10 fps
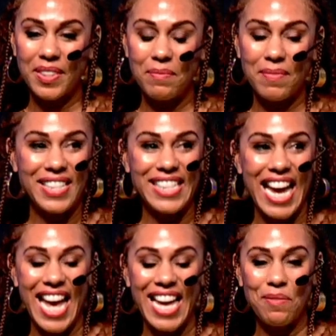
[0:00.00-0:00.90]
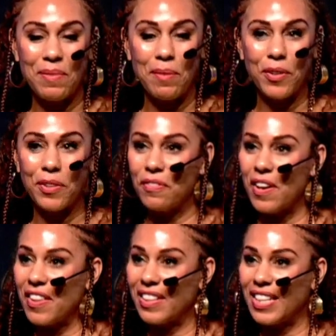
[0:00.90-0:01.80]
My dad and my birth
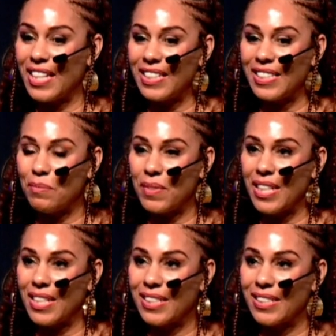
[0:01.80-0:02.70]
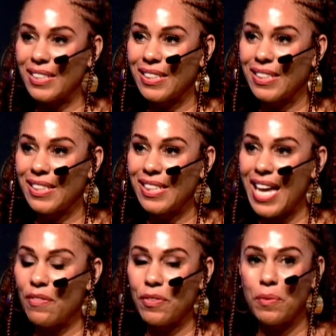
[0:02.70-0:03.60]
father getting to meet,
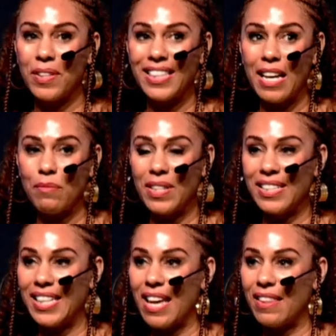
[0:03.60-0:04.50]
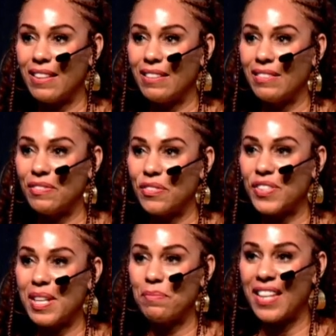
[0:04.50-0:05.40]
everyone coming together for
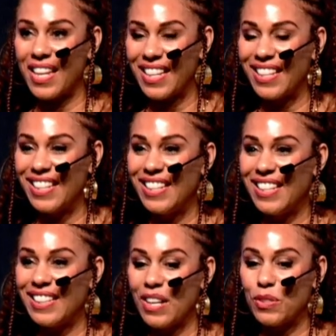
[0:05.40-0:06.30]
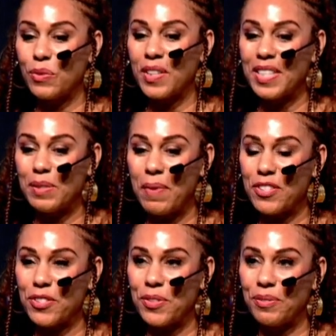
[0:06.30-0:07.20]
something that was really
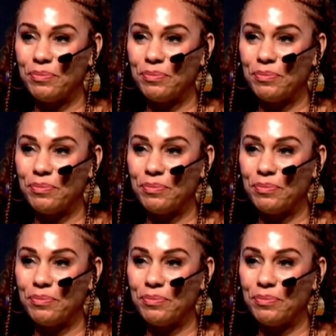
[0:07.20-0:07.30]
special.